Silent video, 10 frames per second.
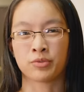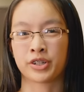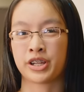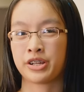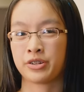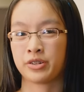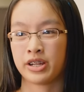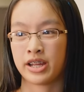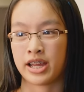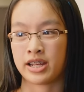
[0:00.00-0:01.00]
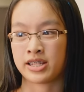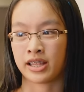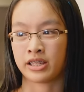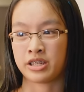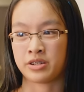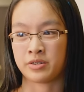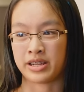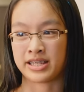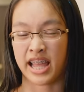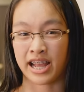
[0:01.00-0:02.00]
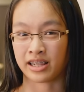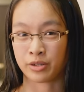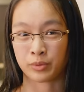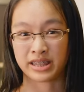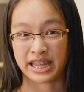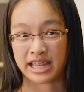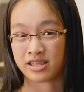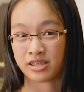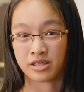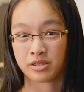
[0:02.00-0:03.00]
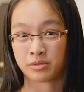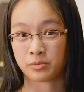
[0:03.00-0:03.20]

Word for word: over you and telling you exactly what the answers